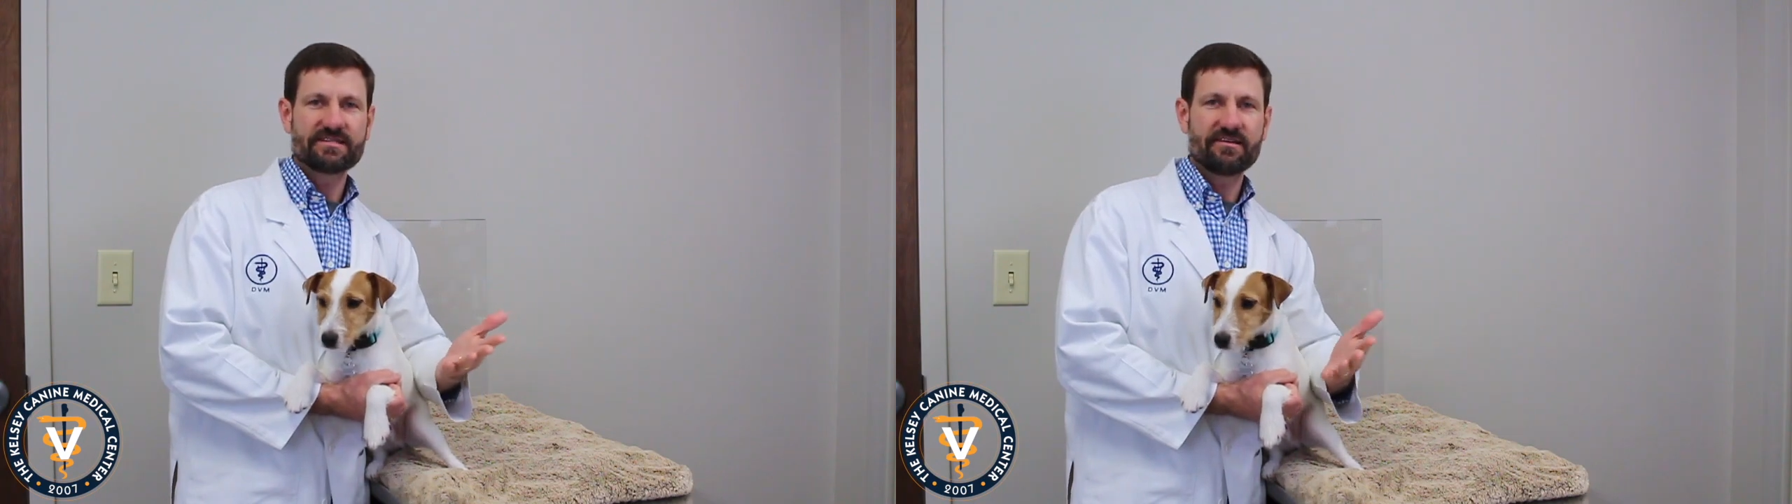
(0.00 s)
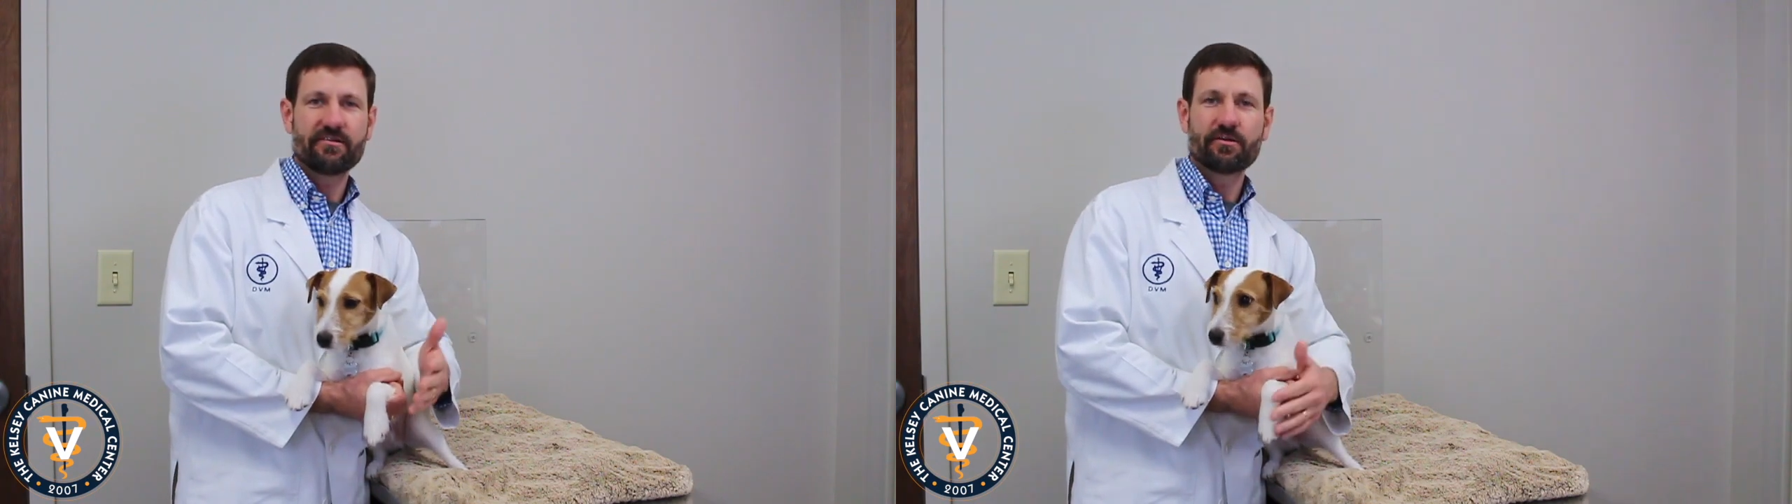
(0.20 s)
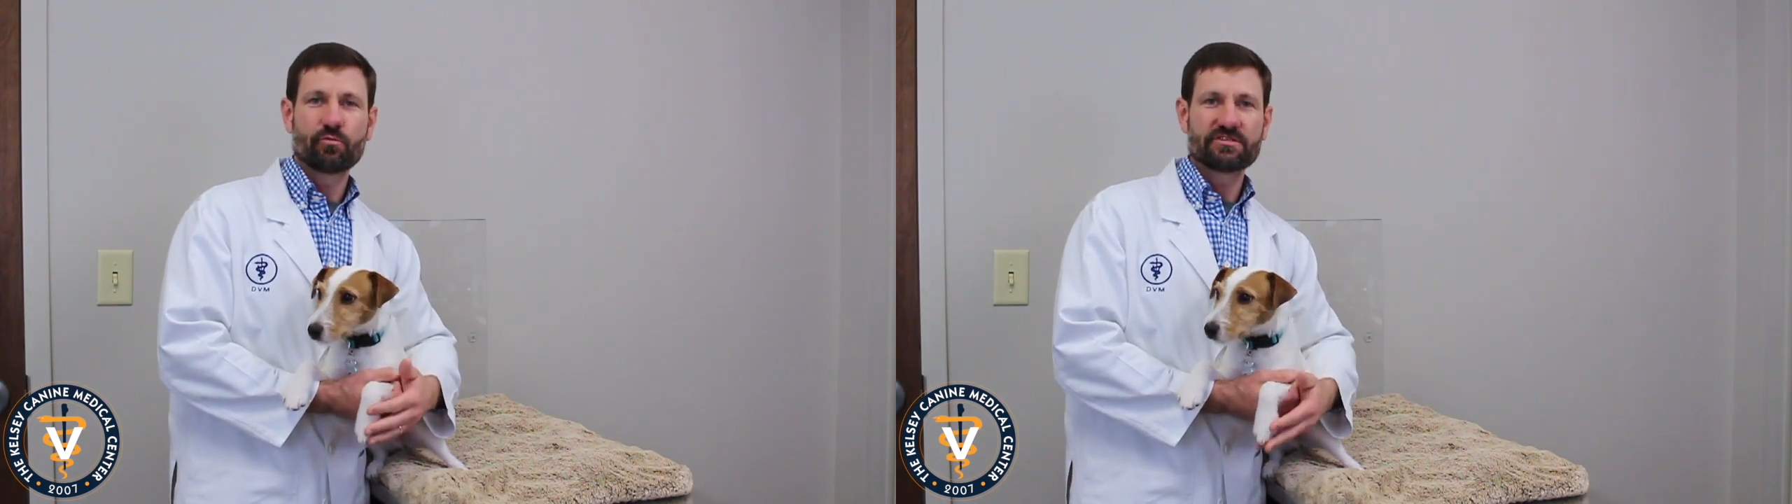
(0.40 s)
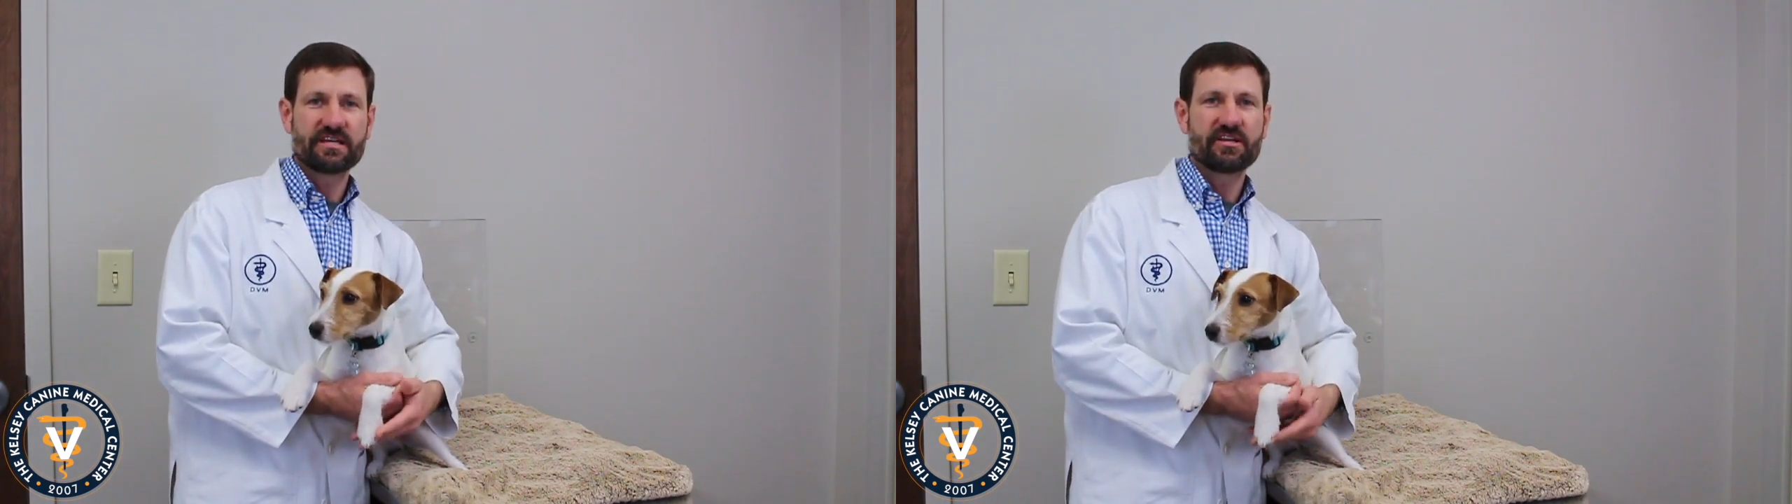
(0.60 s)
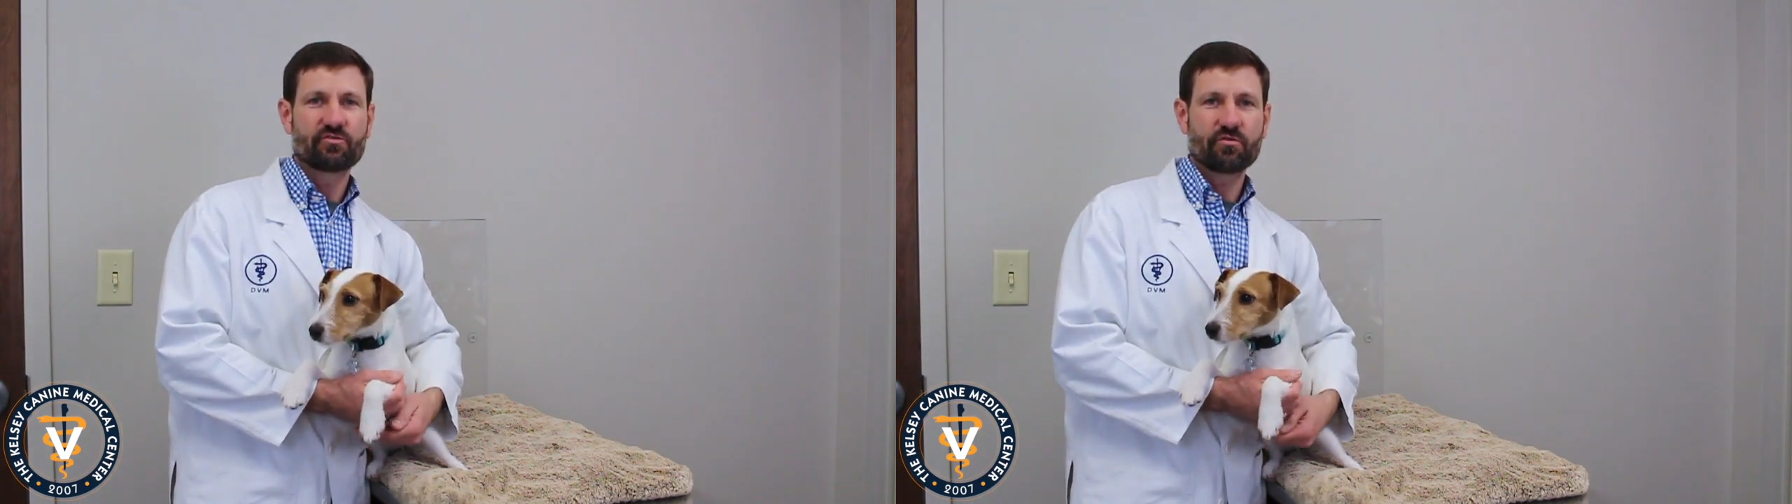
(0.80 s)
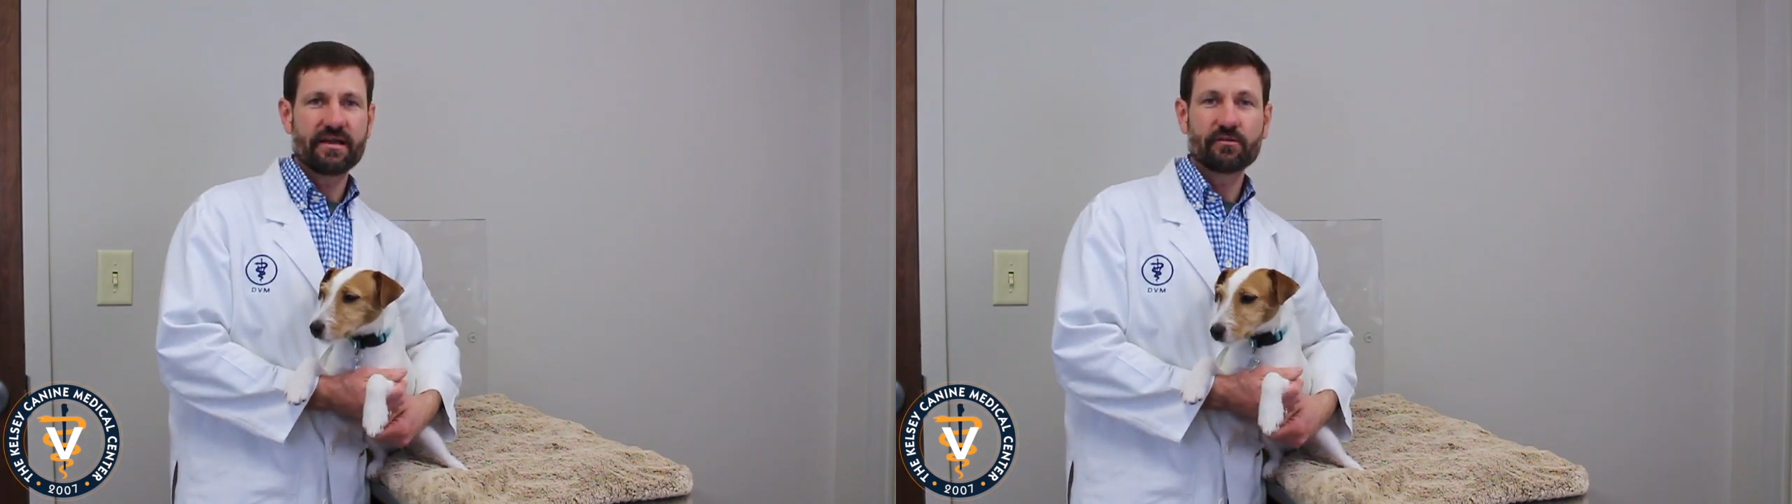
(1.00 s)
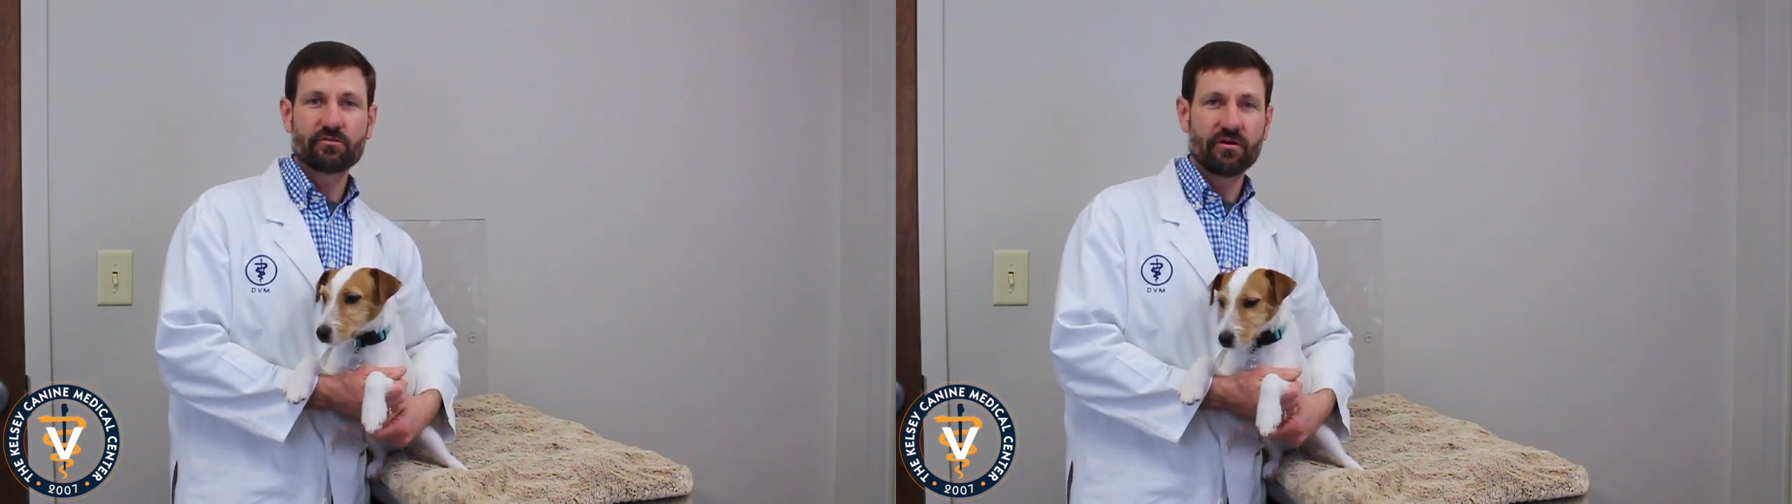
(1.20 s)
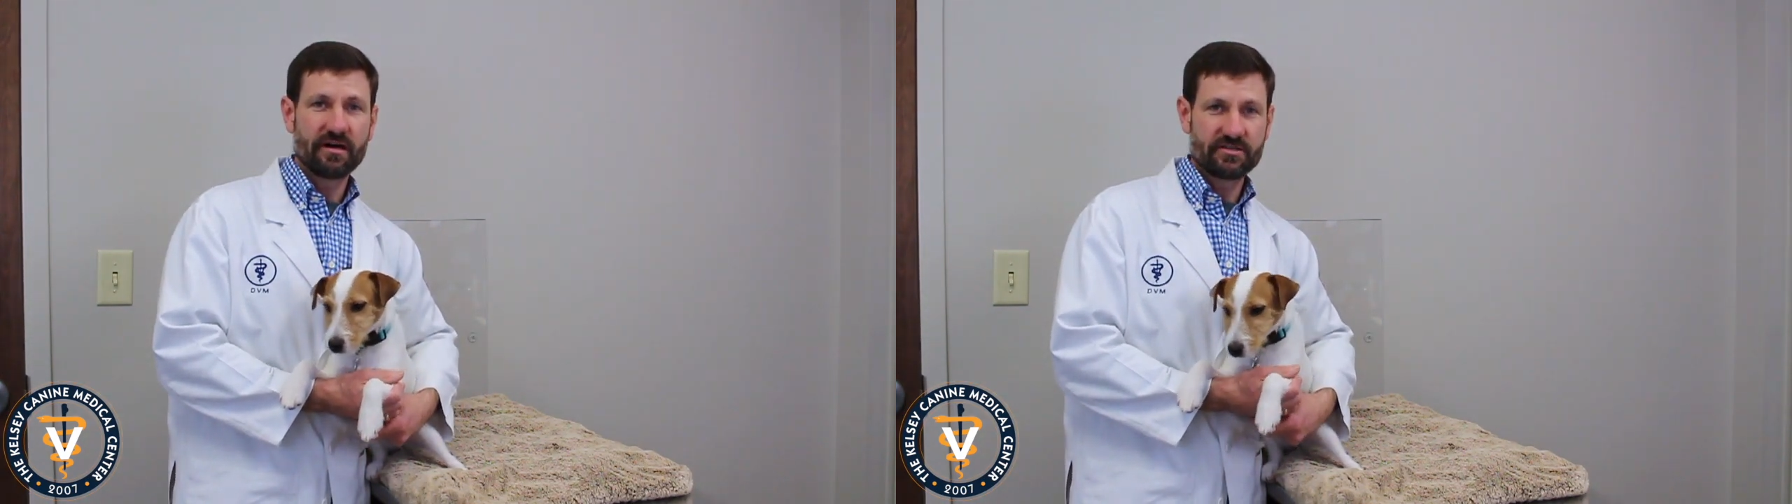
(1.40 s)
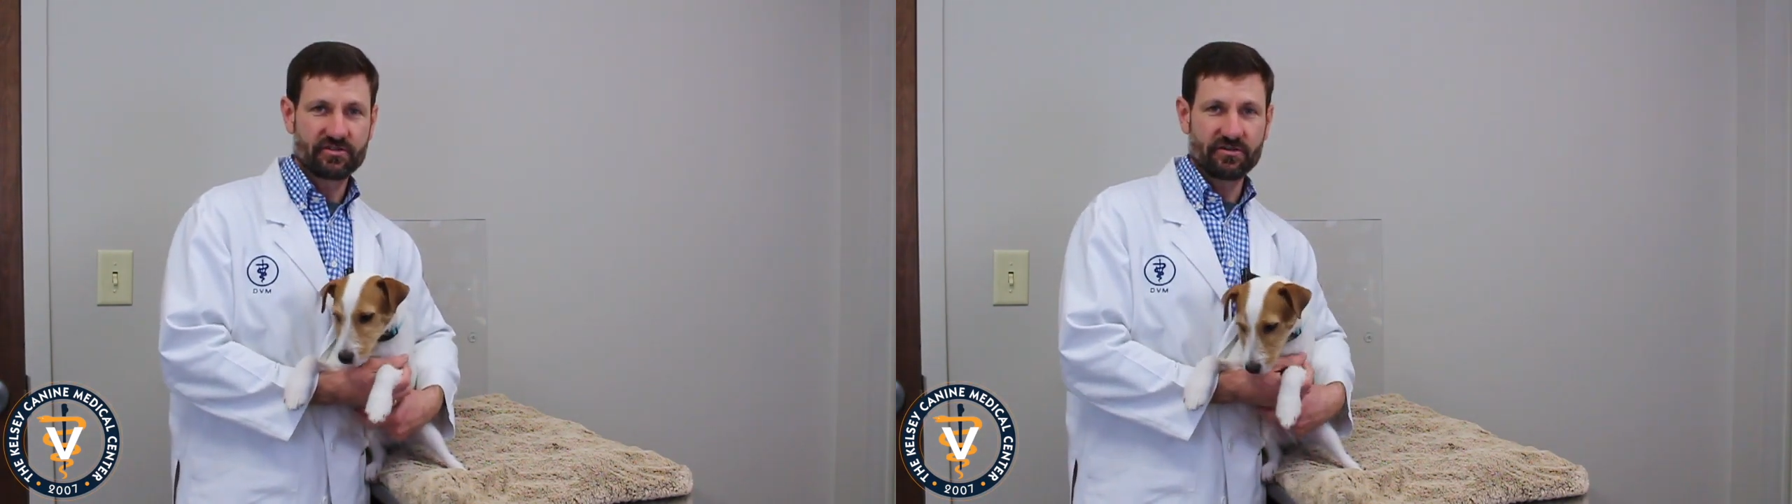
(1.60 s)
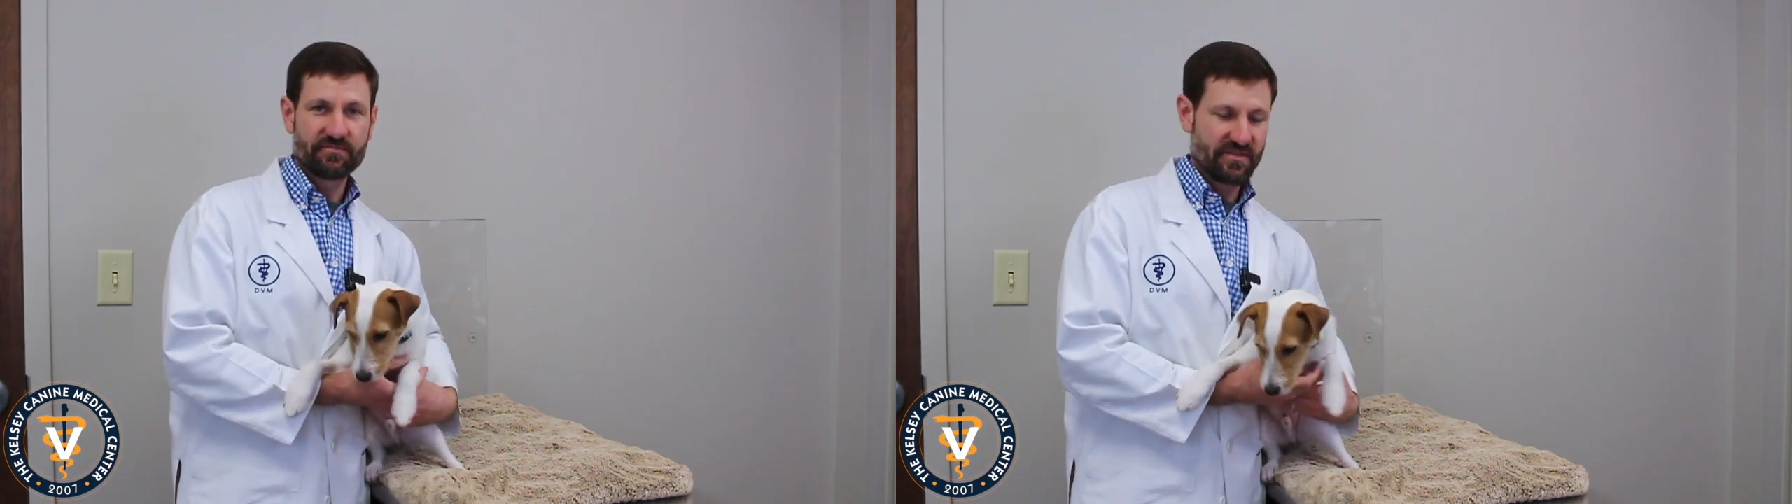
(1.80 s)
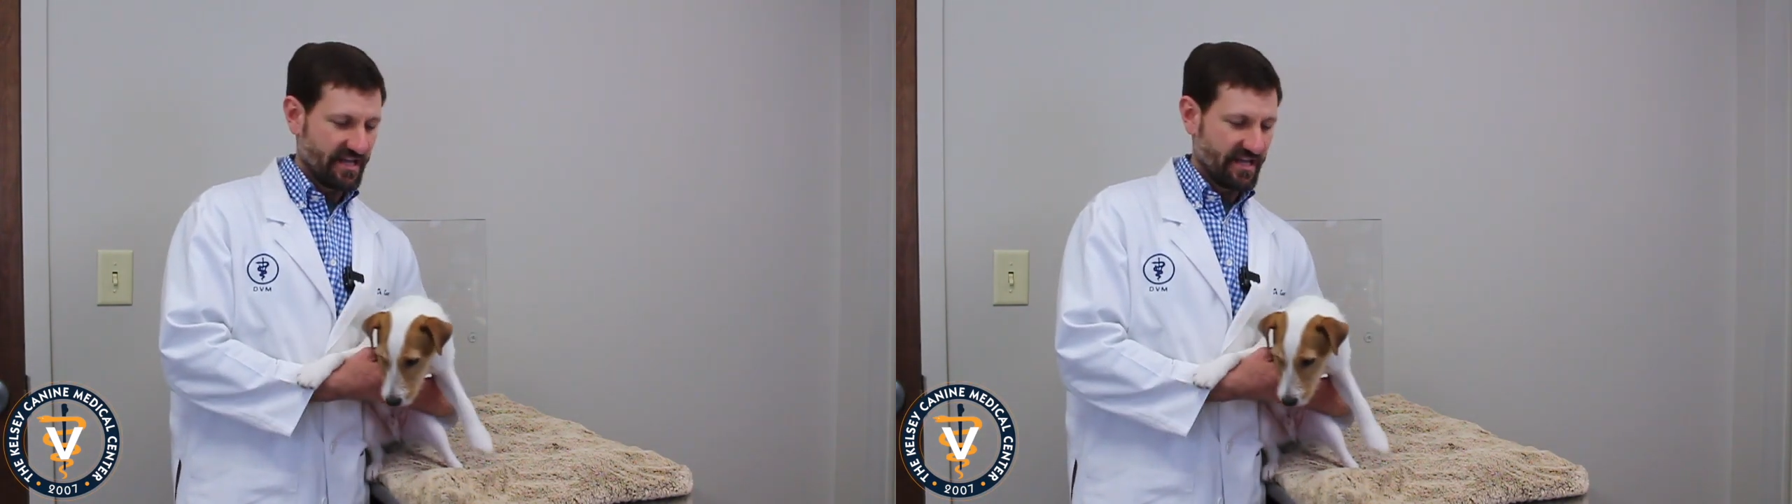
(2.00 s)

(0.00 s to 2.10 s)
terrier was a great little hunter.